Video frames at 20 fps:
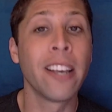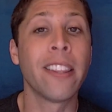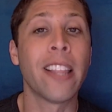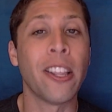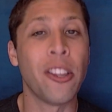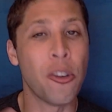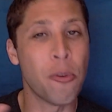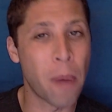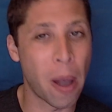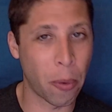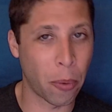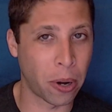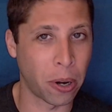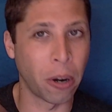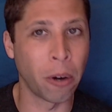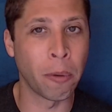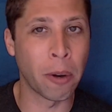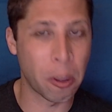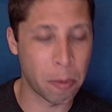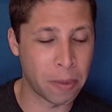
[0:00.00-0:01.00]
that you might want to
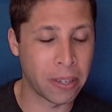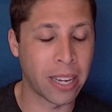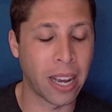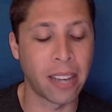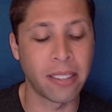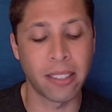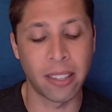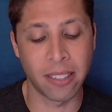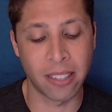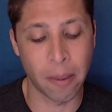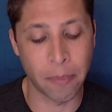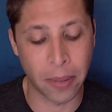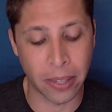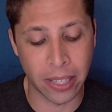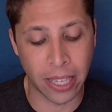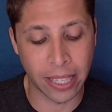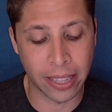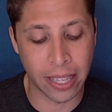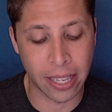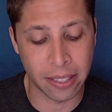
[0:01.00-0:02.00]
arithmetize on something
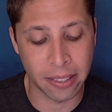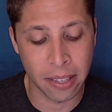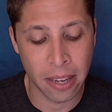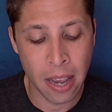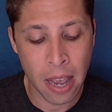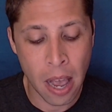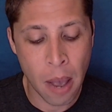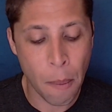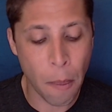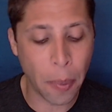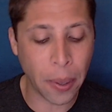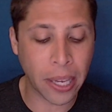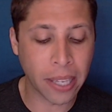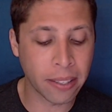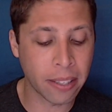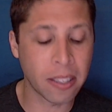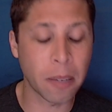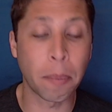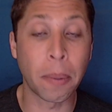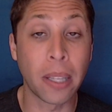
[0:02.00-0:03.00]
like this. But because
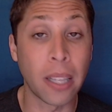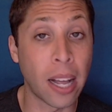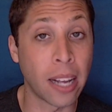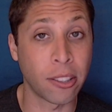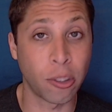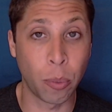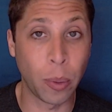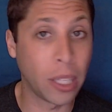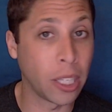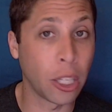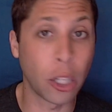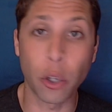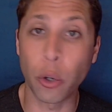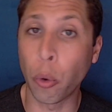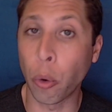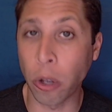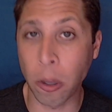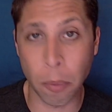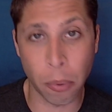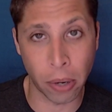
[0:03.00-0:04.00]
it's a plus, we can
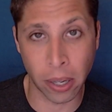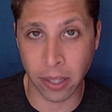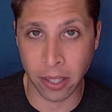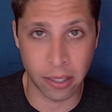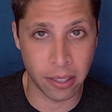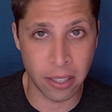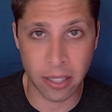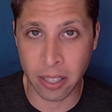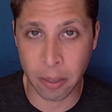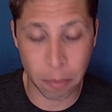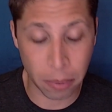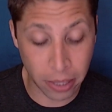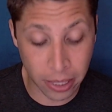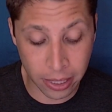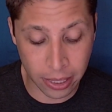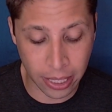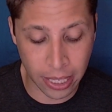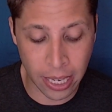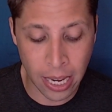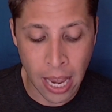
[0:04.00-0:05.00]
ignore the parentheses
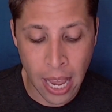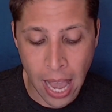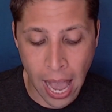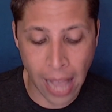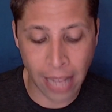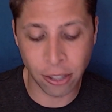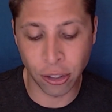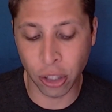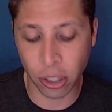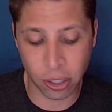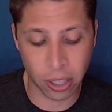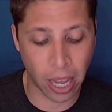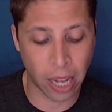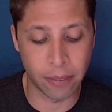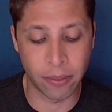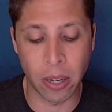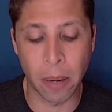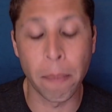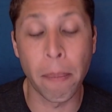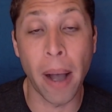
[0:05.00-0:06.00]
completely and just kind of
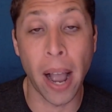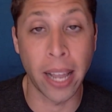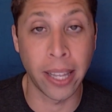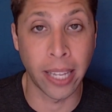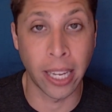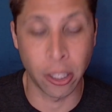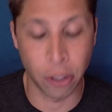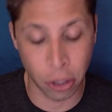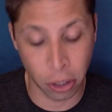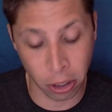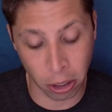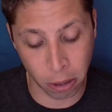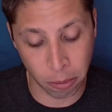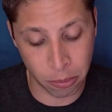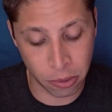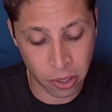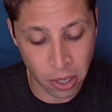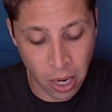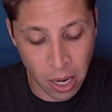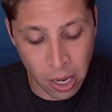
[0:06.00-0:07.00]
combine like
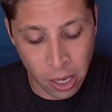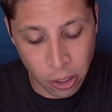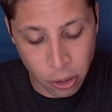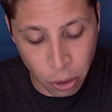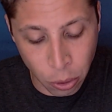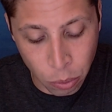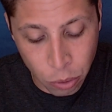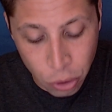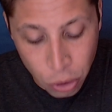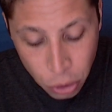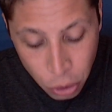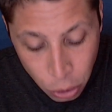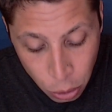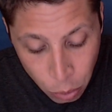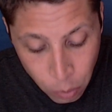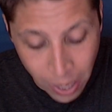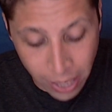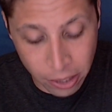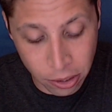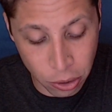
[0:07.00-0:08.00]
terms. So
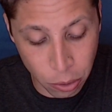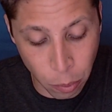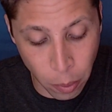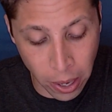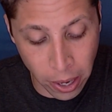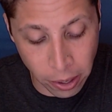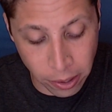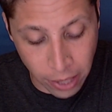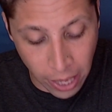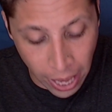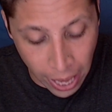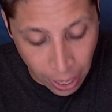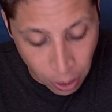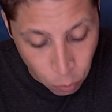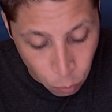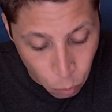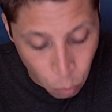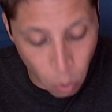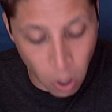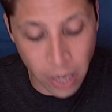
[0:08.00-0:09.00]
2x squared
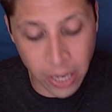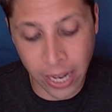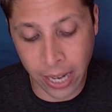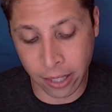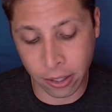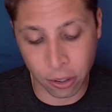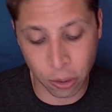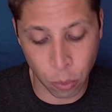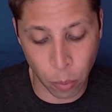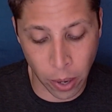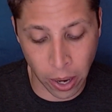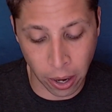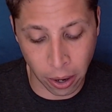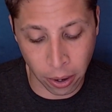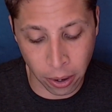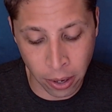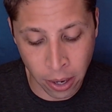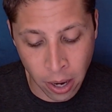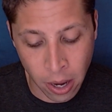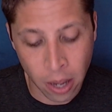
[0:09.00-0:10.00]
and 1x
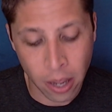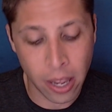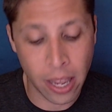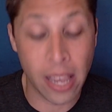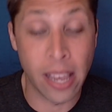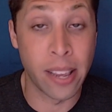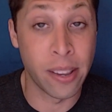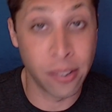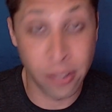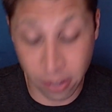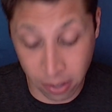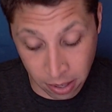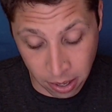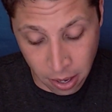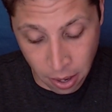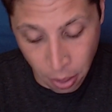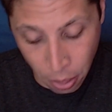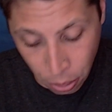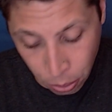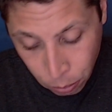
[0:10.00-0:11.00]
squared is
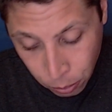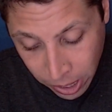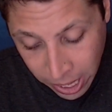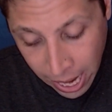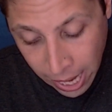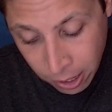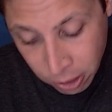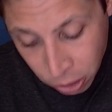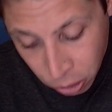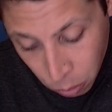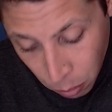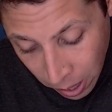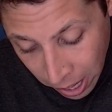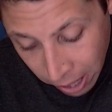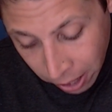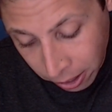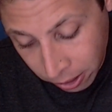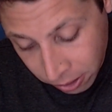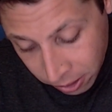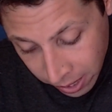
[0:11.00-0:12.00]
3x
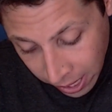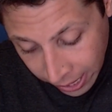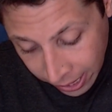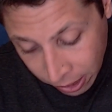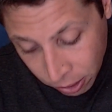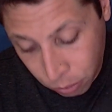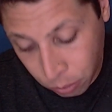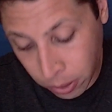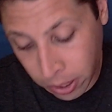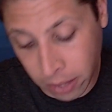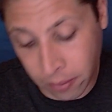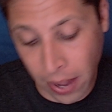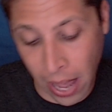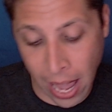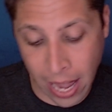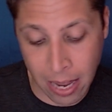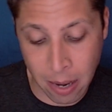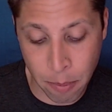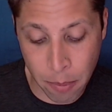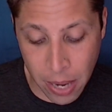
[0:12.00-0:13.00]
squared. So that gets rid of
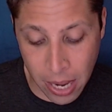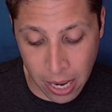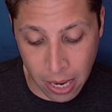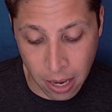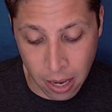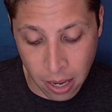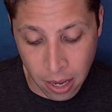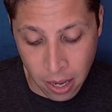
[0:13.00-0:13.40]
a and b.